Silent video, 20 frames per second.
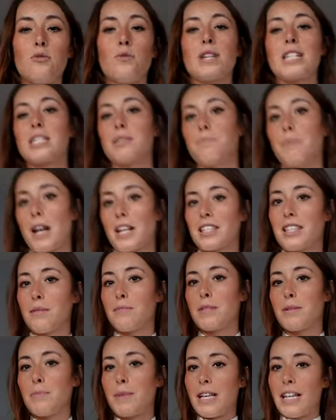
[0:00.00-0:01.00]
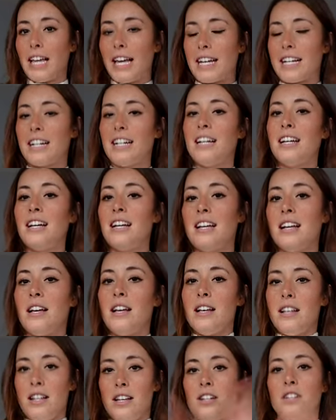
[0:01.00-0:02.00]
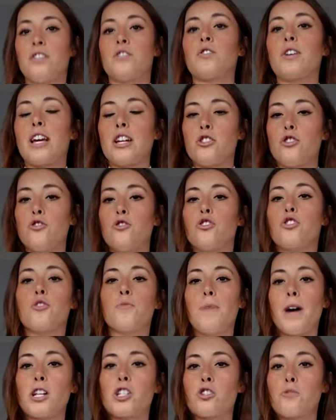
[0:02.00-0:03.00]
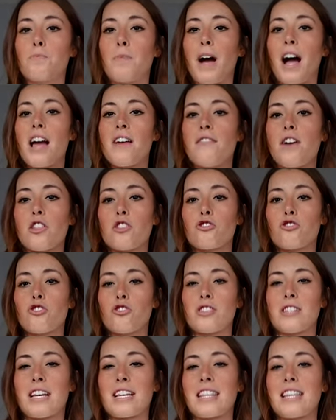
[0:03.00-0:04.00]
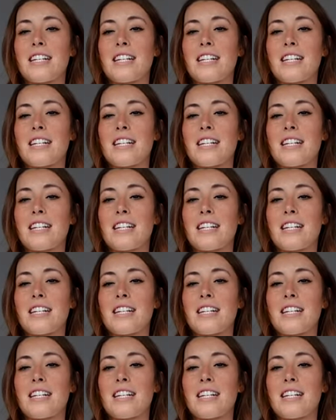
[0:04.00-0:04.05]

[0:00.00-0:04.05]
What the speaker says: you expect them to be like, you can't do too much. But I have other shirts like